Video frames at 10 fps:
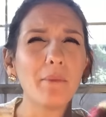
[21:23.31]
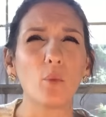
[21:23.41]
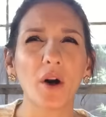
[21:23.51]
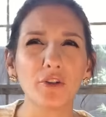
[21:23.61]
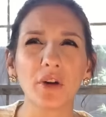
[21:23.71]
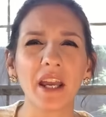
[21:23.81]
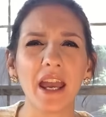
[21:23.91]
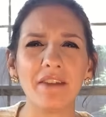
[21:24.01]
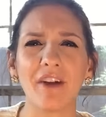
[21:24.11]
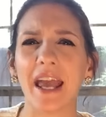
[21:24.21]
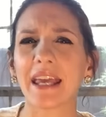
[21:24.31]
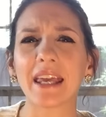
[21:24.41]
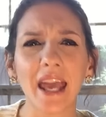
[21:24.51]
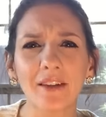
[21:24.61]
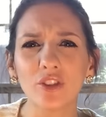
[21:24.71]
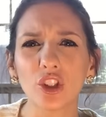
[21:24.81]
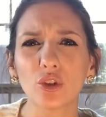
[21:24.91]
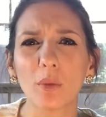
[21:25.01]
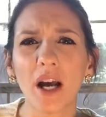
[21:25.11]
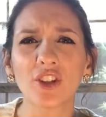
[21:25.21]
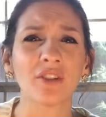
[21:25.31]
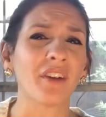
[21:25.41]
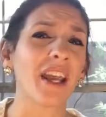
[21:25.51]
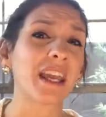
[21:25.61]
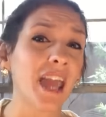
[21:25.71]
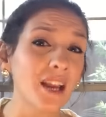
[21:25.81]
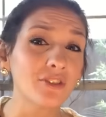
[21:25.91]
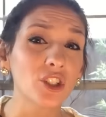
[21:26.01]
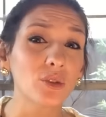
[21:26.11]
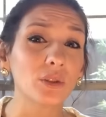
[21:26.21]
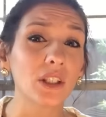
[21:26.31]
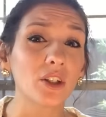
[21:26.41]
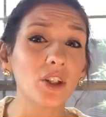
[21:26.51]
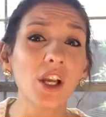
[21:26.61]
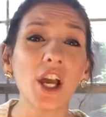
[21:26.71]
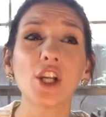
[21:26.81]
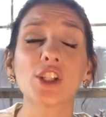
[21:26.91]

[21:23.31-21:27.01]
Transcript: I'm wondering if I gave too much, if I gave too little.